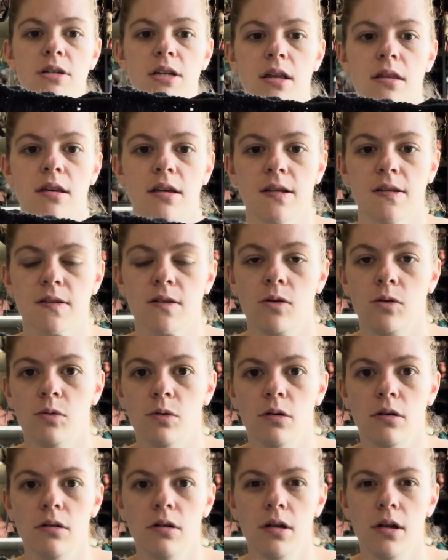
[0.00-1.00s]
I think is
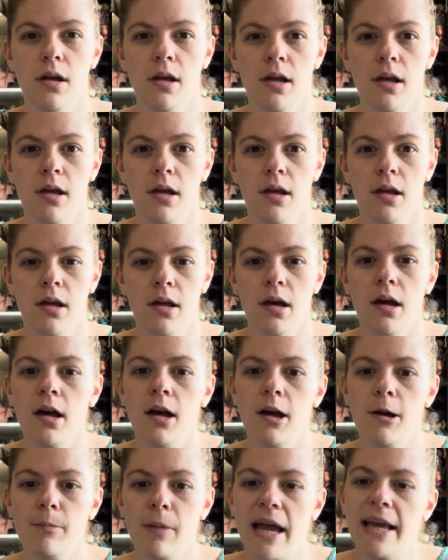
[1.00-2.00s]
cool.
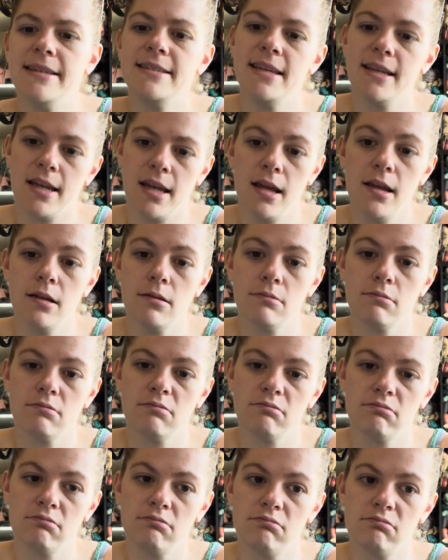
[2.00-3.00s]
I did it.
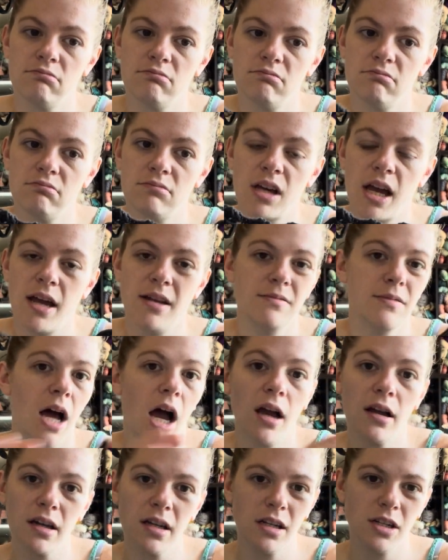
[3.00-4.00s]
I'm
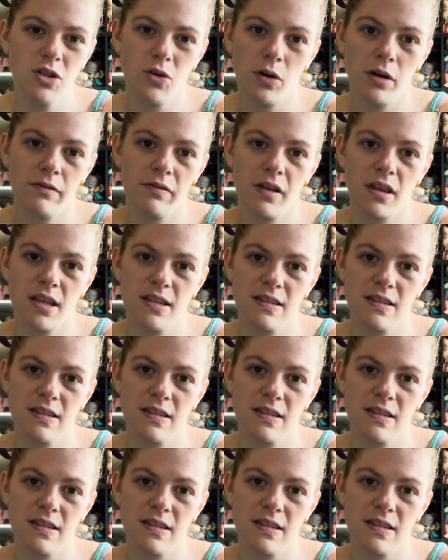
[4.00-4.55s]
not going to do it for the